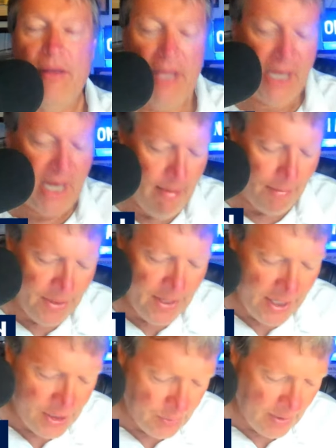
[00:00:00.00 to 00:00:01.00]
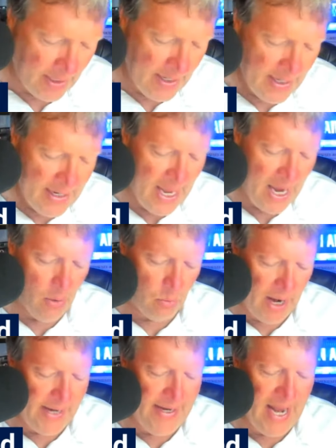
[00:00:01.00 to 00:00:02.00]
they come up with an injury. Now,
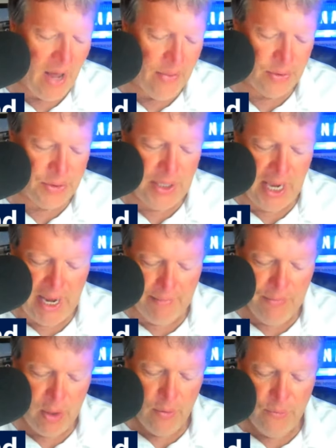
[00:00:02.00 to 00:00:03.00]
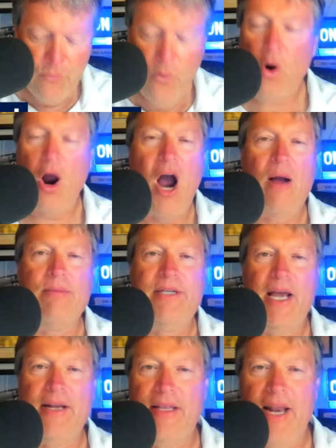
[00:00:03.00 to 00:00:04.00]
right now, they're saying forearm
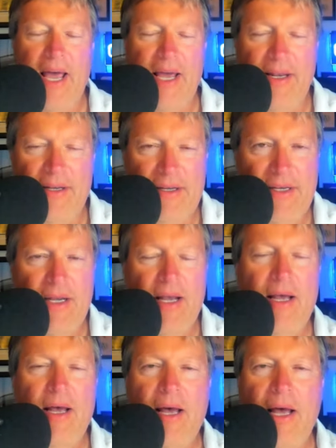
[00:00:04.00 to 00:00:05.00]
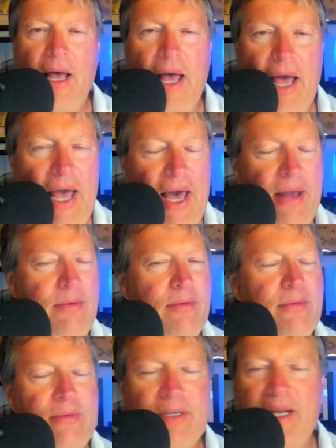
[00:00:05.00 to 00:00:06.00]
tendonitis. And
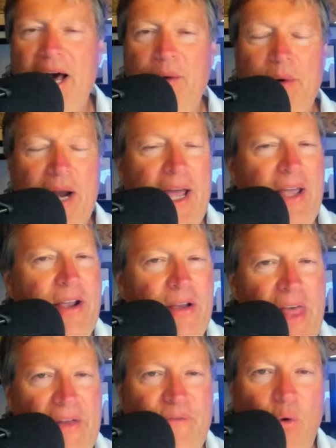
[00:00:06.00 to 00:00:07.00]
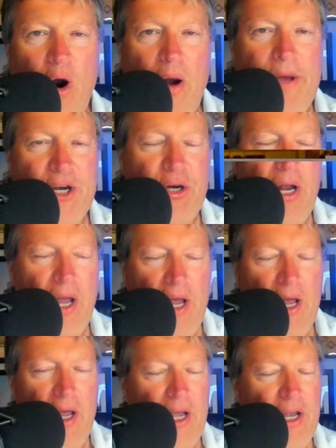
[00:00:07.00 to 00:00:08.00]
God, when I hear that forearm ish,
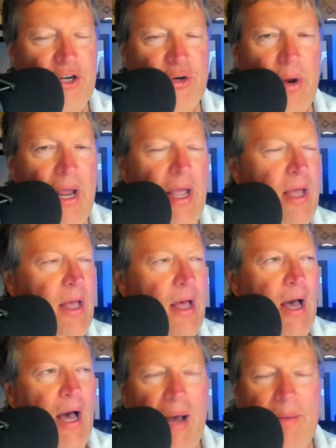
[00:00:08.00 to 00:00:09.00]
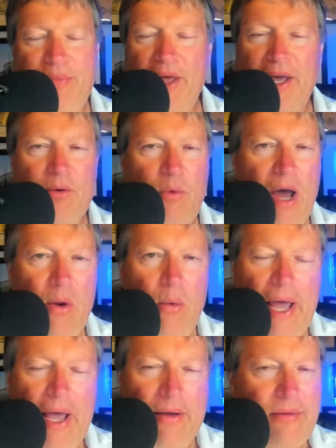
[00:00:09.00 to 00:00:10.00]
injury, I'm thinking right
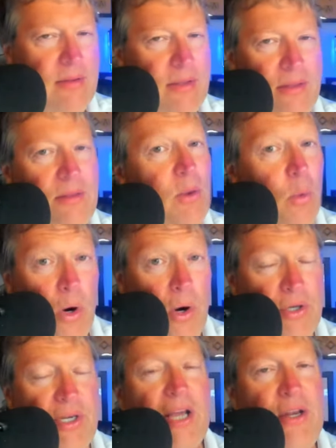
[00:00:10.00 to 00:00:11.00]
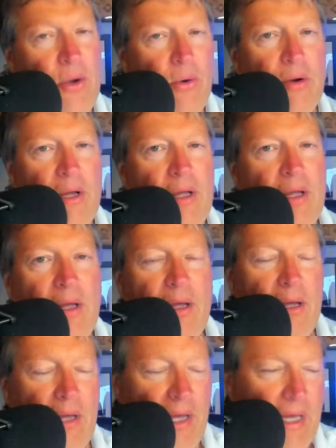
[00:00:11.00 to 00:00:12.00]
away the worst. I do.
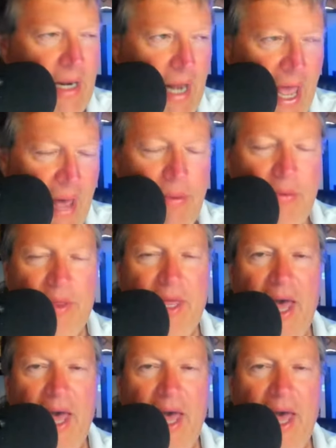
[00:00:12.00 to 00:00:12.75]
And it happened with